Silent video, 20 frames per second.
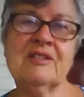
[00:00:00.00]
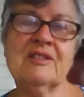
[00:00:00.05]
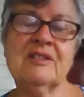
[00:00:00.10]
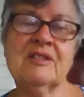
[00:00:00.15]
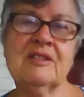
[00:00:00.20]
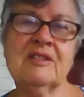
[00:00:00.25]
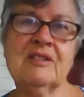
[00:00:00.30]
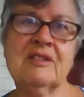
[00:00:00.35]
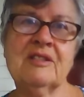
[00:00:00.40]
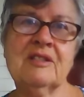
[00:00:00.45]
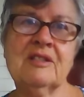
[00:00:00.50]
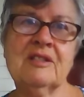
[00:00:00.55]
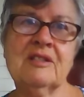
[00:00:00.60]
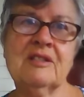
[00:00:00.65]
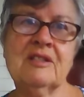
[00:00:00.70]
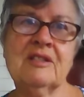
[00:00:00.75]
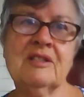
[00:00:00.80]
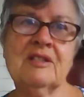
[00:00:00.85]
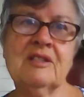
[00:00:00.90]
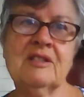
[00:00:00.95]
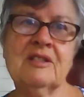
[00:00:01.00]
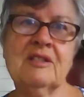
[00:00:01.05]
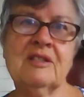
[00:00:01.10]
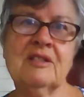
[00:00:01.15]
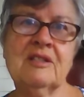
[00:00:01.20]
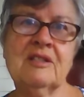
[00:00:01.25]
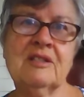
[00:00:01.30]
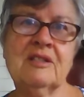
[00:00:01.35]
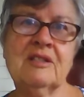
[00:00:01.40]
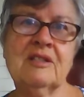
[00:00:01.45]

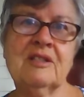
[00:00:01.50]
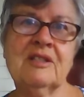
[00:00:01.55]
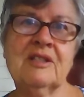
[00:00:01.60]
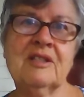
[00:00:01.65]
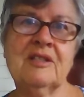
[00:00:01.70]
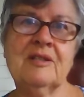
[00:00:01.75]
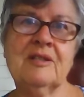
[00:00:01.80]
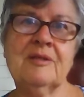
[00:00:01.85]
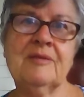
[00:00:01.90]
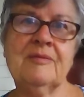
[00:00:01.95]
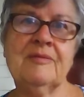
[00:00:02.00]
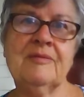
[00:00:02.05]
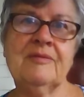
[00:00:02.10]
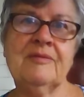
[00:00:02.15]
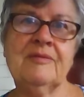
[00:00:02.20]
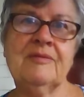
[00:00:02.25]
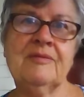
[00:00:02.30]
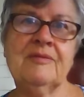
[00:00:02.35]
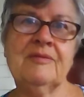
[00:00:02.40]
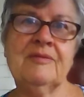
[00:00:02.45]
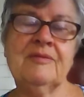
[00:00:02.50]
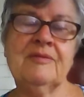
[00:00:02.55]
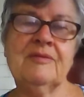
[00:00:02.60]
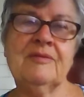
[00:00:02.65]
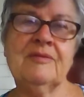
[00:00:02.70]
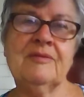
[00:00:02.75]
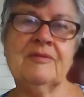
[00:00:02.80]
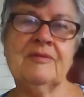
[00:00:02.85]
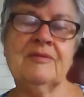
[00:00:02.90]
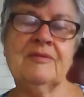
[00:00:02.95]

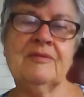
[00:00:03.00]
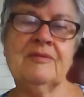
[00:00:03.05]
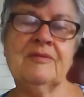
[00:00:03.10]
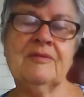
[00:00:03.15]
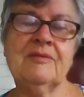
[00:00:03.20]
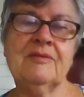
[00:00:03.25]
No one is speaking in this clip.